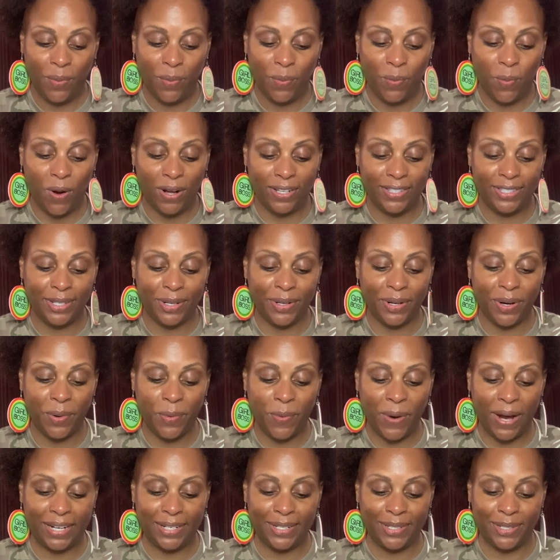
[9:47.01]
Once on her
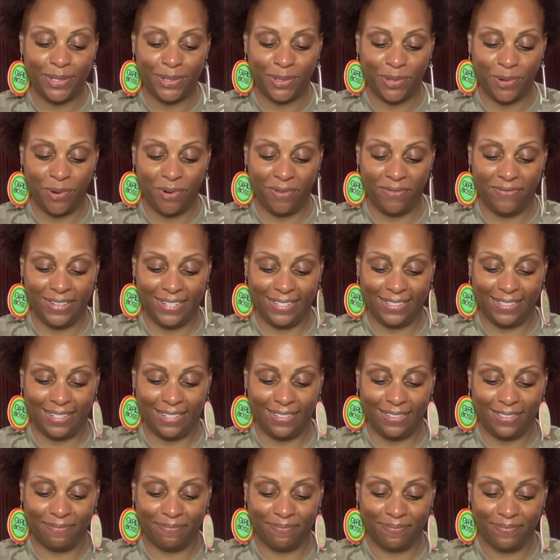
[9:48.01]
way to school
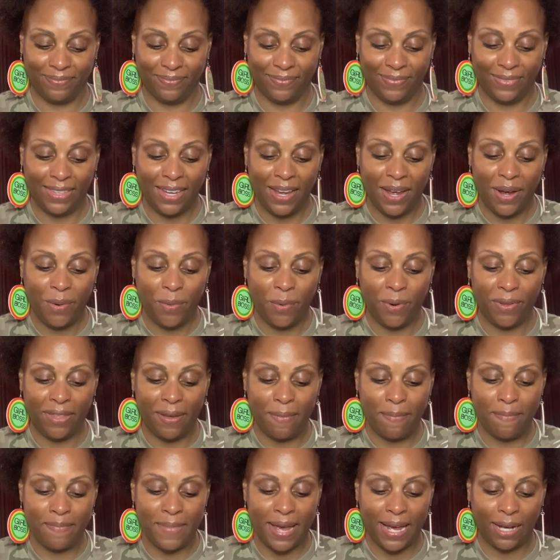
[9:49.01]
visit, with the
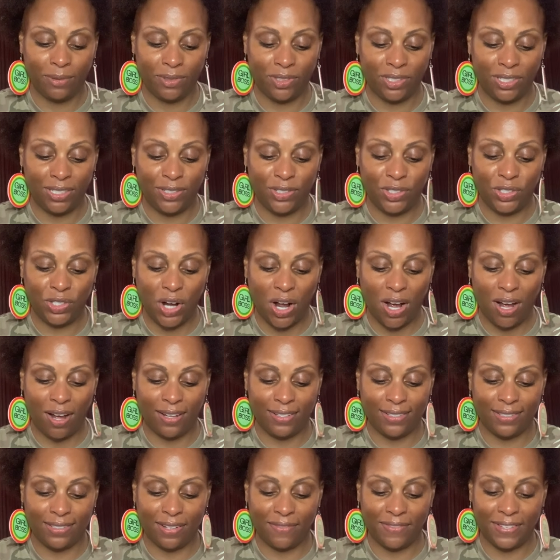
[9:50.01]
mounted
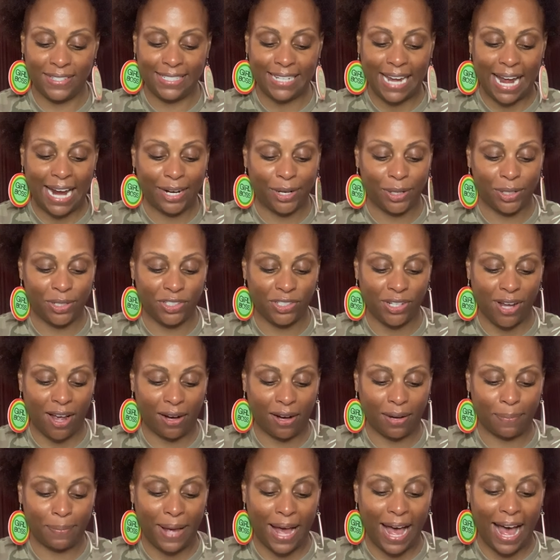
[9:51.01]
jaws of the tiger
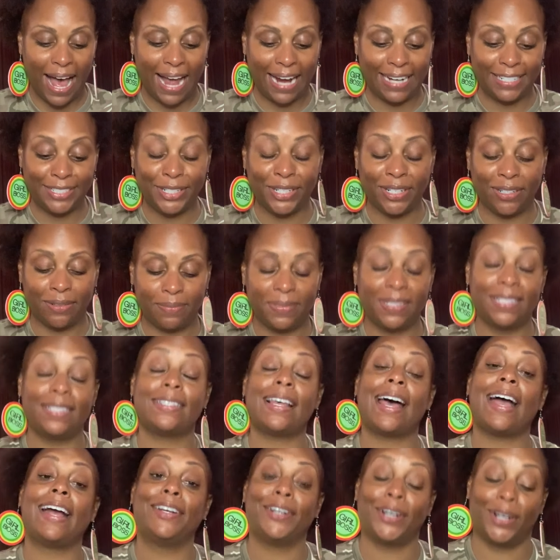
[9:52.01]
shark behind her,
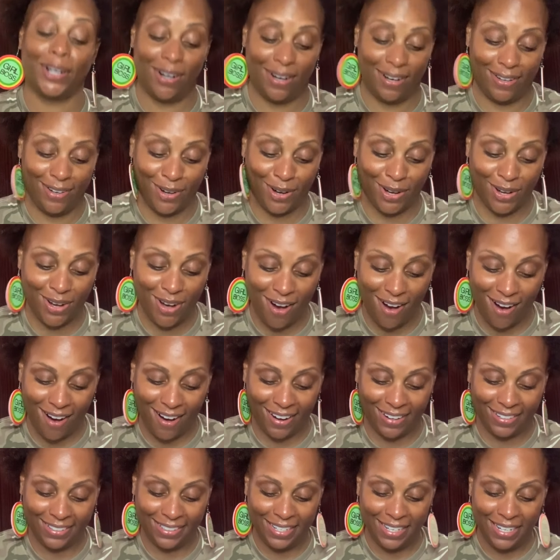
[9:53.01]
beside her in her
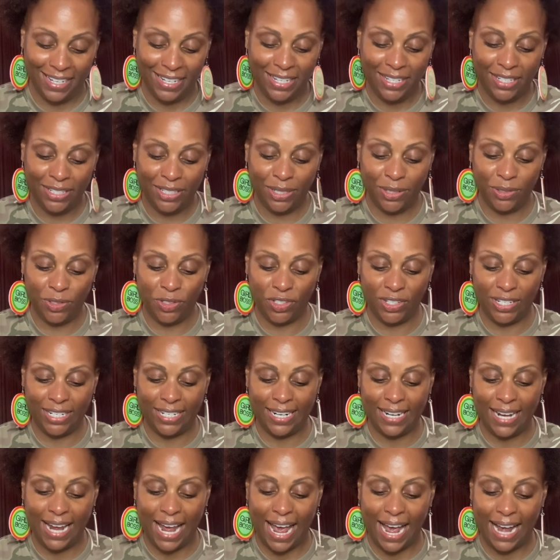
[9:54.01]
car,
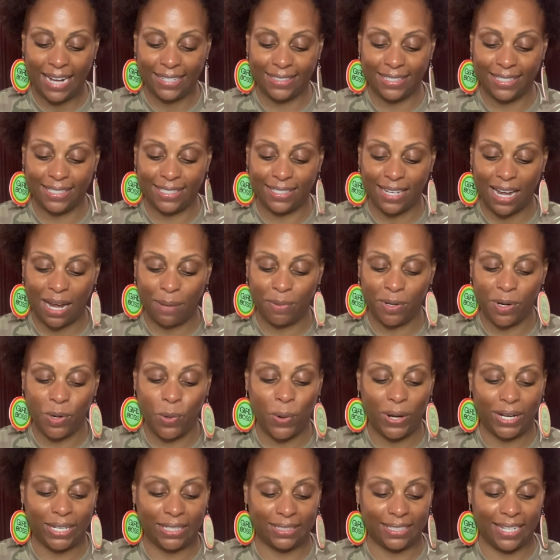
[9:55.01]
Eugenie had to stop
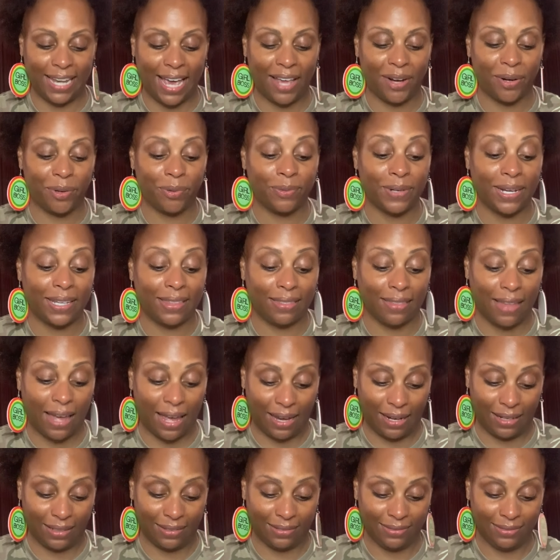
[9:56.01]
quickly at a red
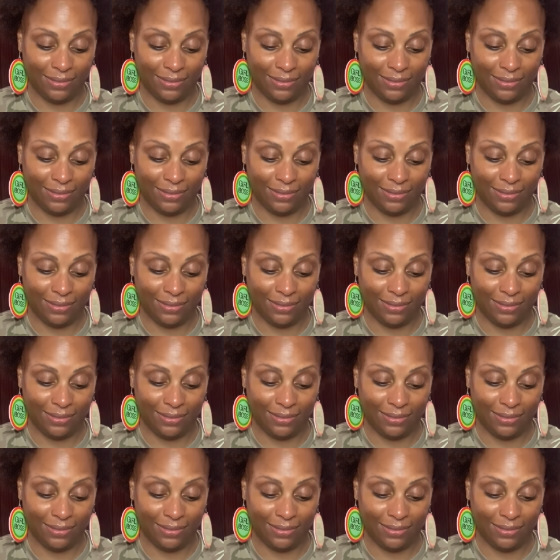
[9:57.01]
light.